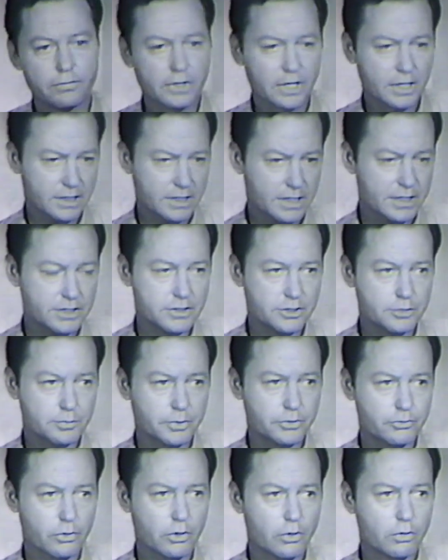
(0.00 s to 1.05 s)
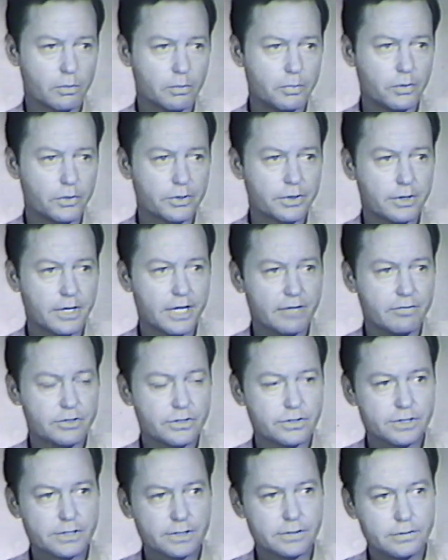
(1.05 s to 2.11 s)
You've got Dace's patrol report there, haven't
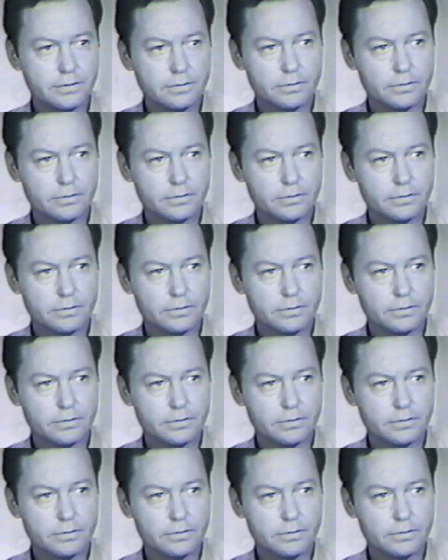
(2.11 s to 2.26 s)
you, sir?